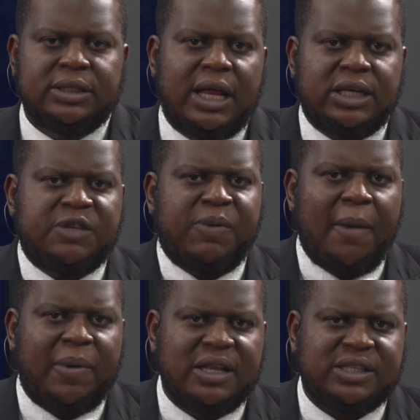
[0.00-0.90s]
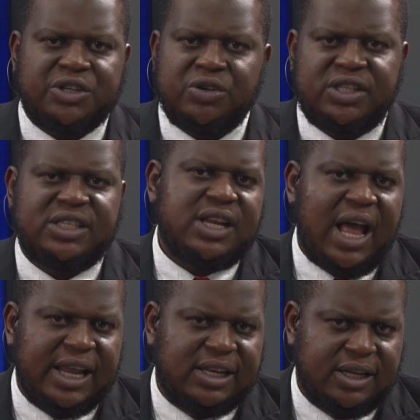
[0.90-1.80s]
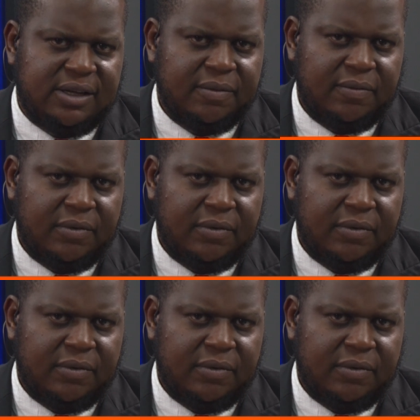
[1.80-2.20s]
that these power plants are just sitting idly.